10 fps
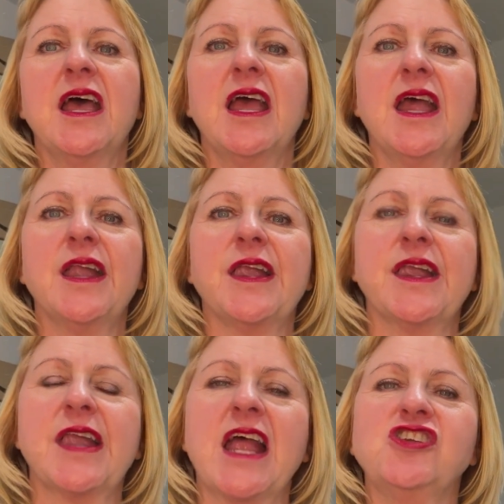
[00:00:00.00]
is
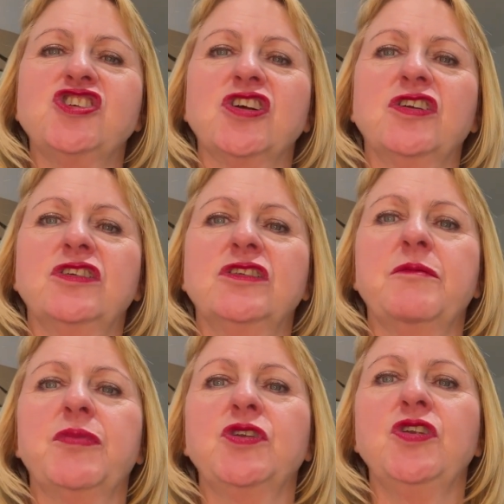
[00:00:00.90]

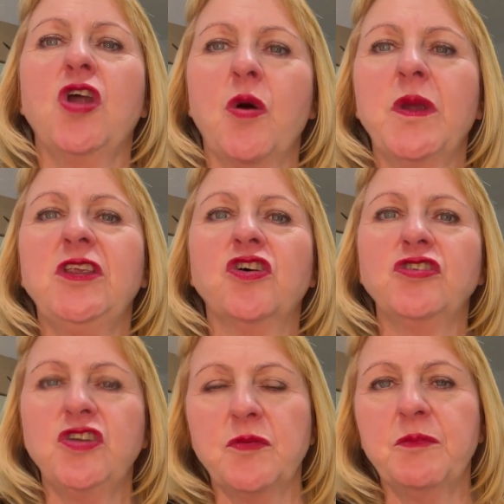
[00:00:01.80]
essential, but knowing your
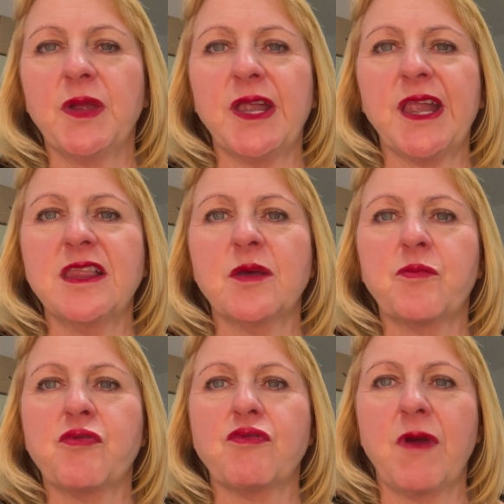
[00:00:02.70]
numbers in the
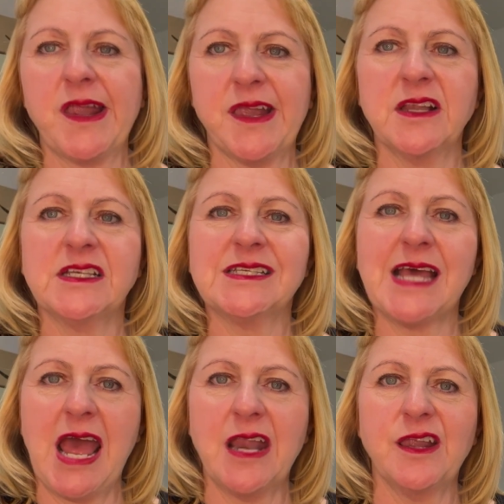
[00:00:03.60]
present
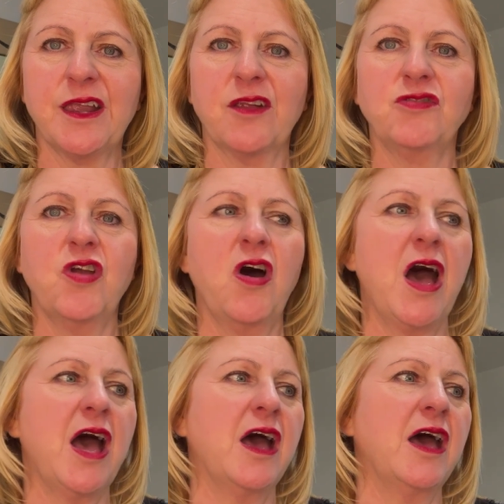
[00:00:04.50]
tense, so
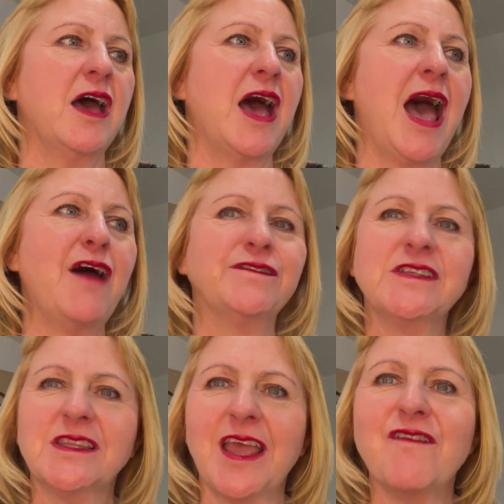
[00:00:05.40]
not
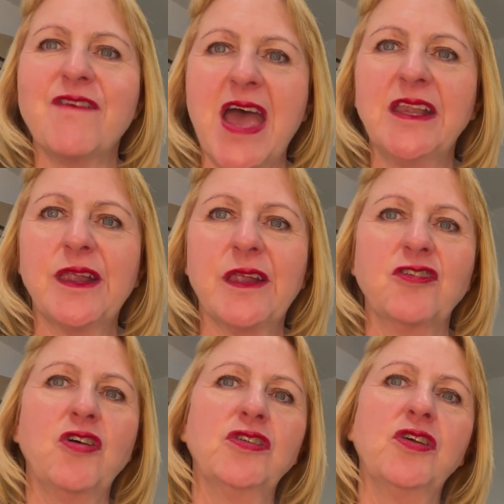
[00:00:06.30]
after the event, so
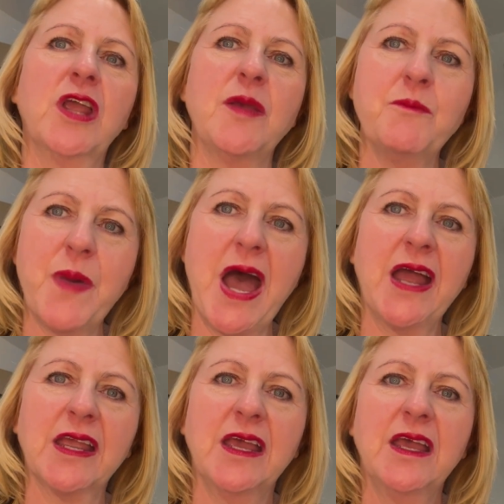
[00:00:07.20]
not looking
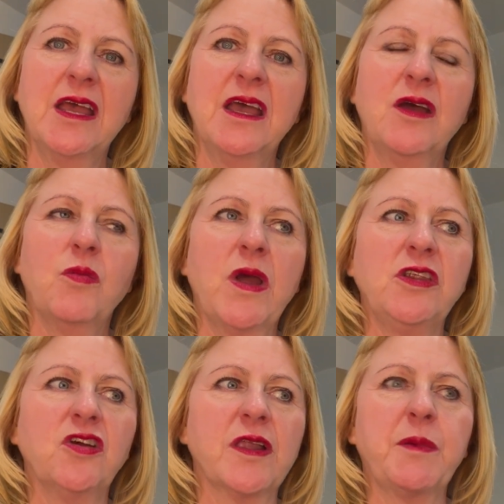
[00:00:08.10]
back
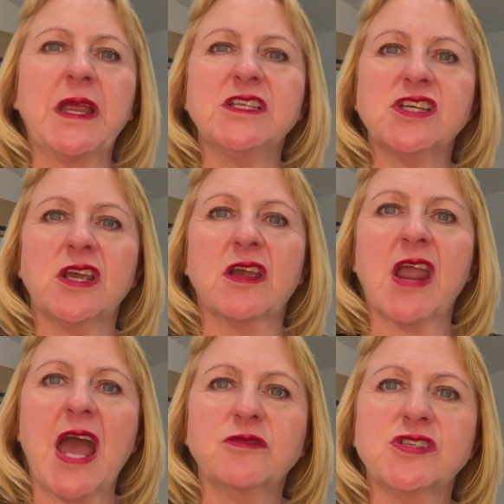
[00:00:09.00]
when you're speaking to your
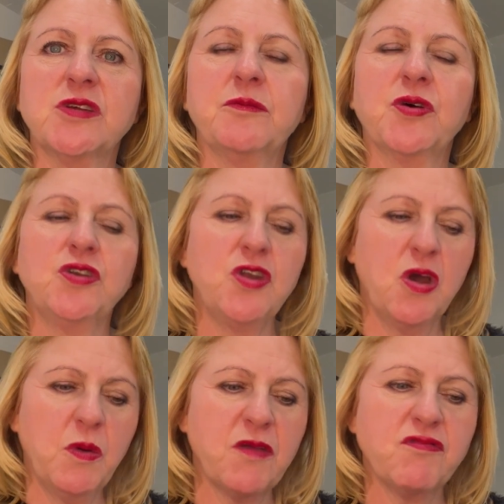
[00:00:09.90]
accountant, but
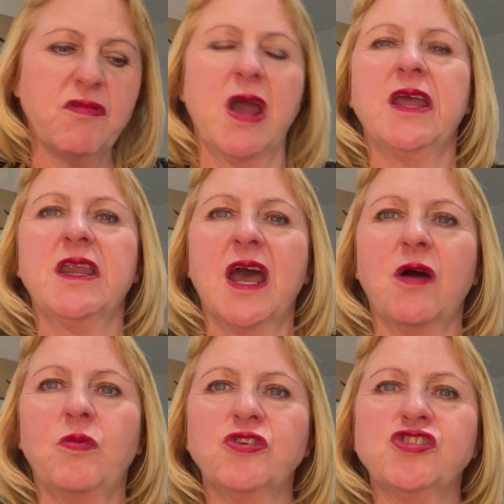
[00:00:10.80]
know it right
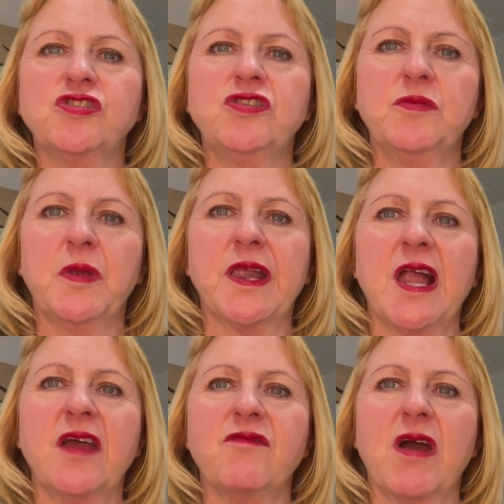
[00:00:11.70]
now. What's your numbers
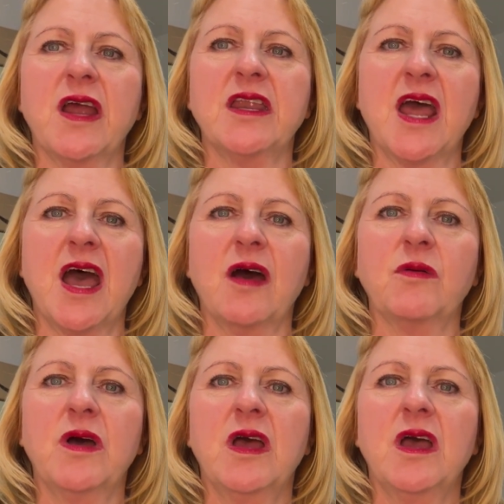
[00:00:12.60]
like right
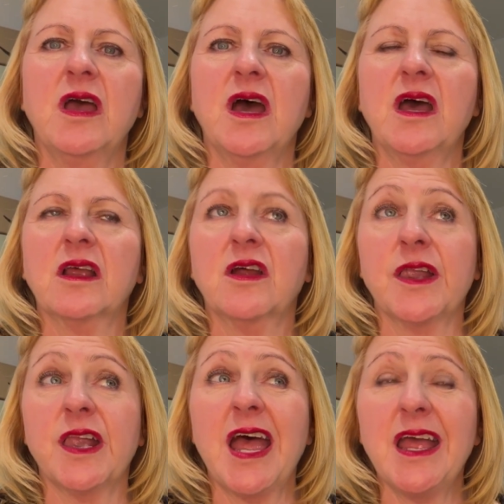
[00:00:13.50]
now?
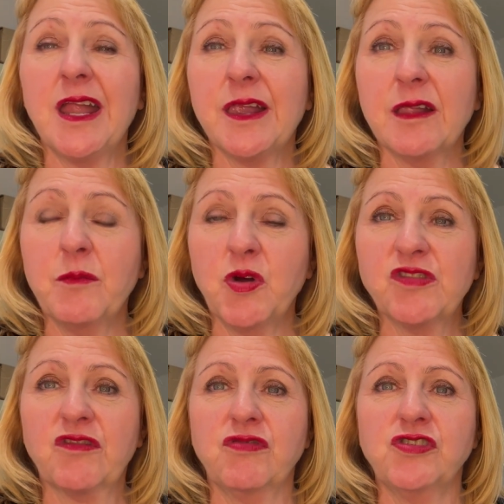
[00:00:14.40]
Because that is the
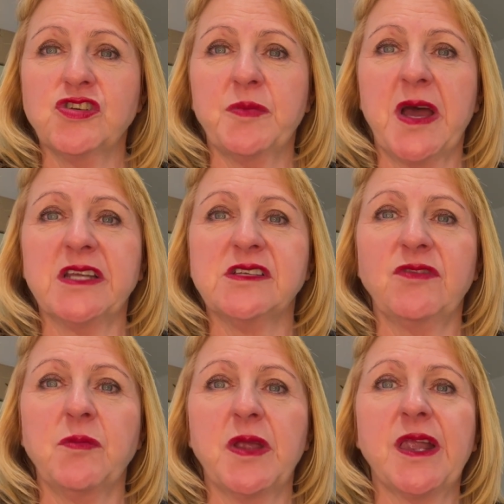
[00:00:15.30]
most crucial part of
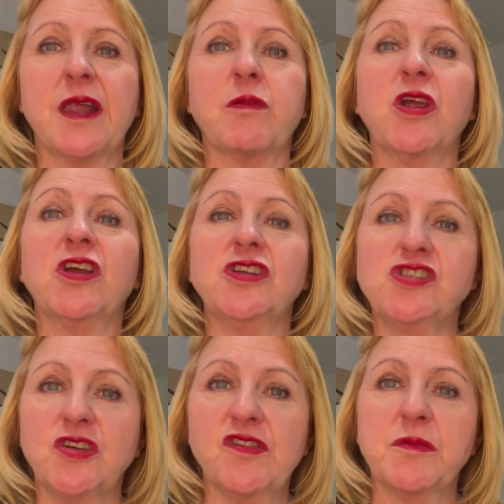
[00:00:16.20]
your business, where you can
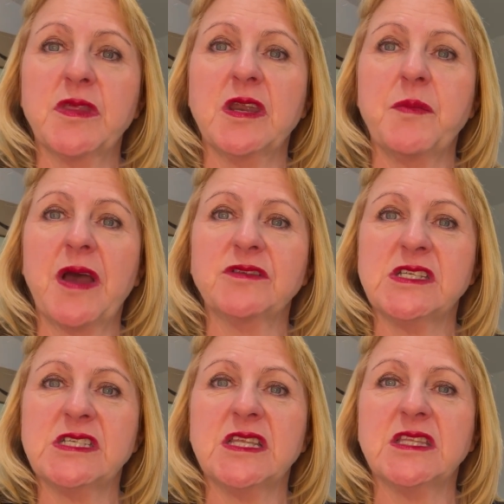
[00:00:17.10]
do something about
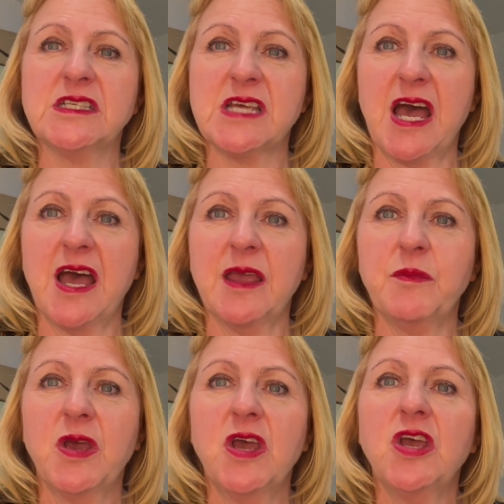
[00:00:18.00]
it in the
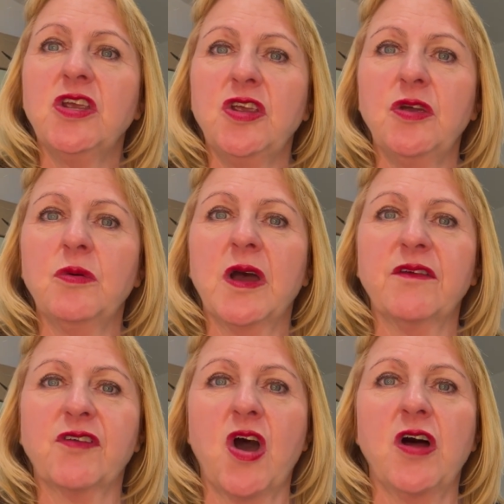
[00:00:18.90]
time you
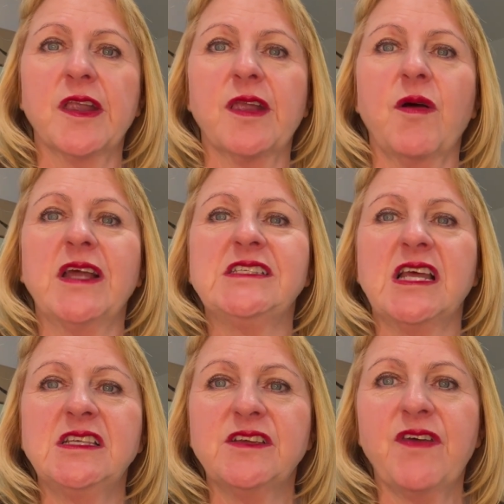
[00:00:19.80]
have got. So
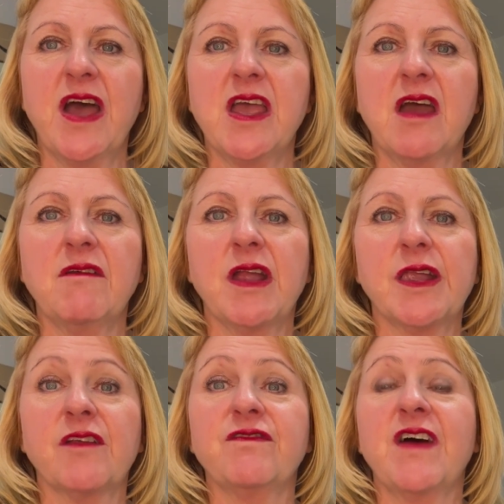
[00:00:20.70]
identify
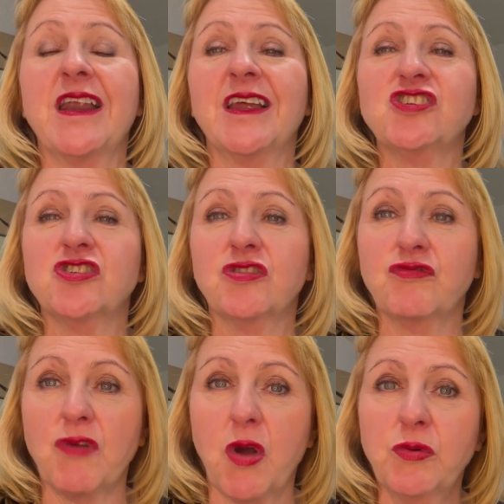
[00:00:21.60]
areas of financial
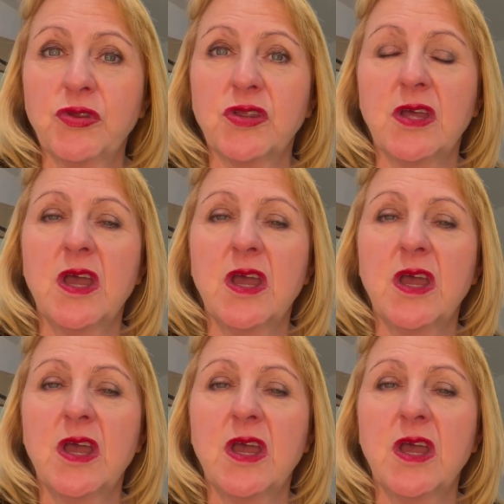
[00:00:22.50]
growth,